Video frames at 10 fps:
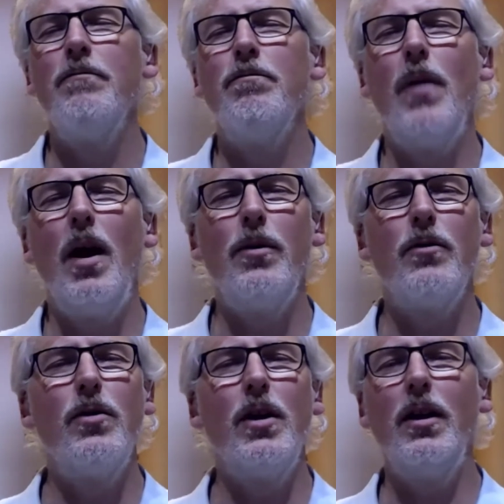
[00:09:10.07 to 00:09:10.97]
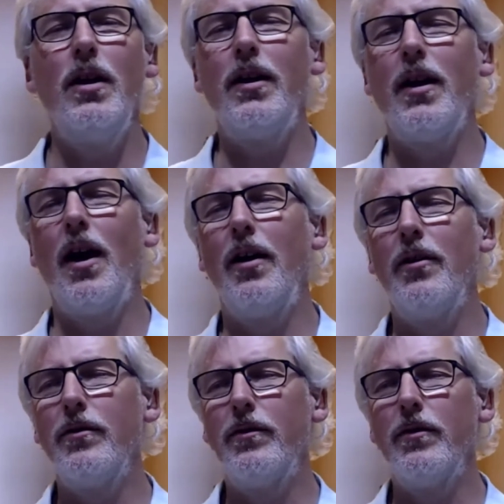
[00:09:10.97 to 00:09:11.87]
maybe really kind
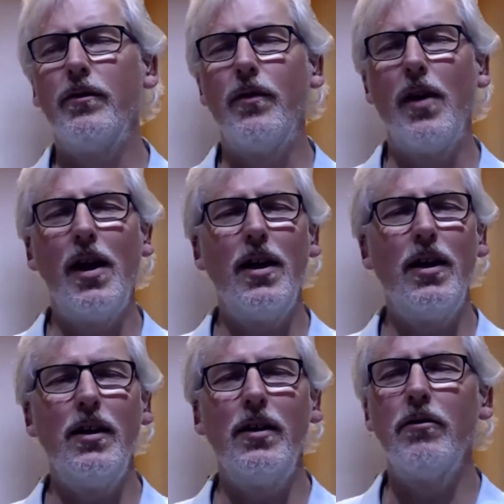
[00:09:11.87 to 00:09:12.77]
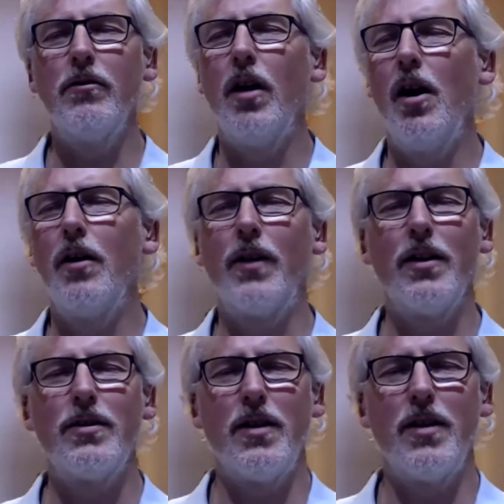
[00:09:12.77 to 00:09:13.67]
of vague, half
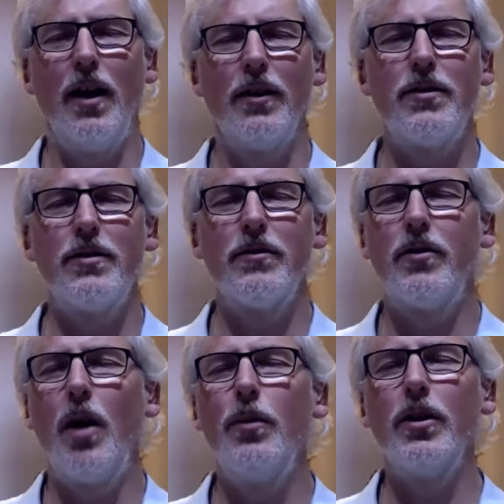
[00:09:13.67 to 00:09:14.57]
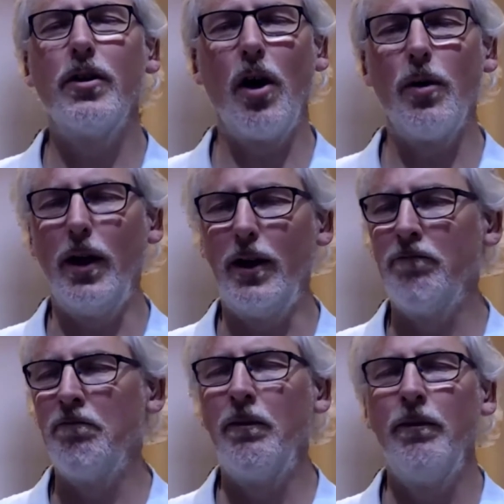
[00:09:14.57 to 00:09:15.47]
guessed at, coming and going.
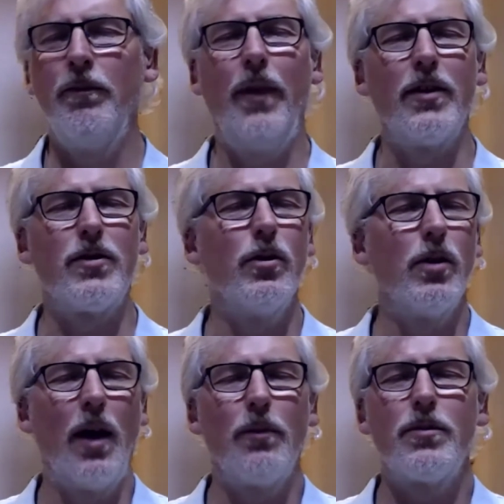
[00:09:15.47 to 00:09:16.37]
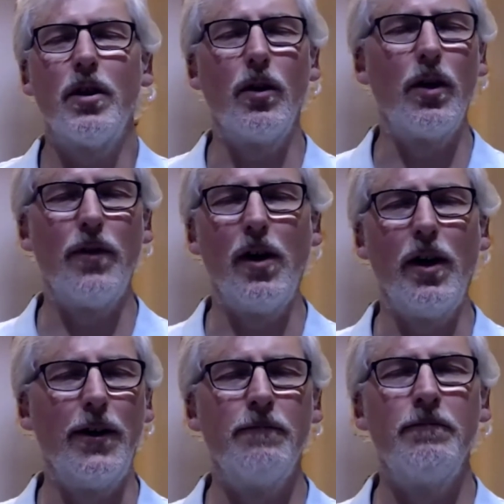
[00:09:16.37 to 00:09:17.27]
That's all absolutely fine.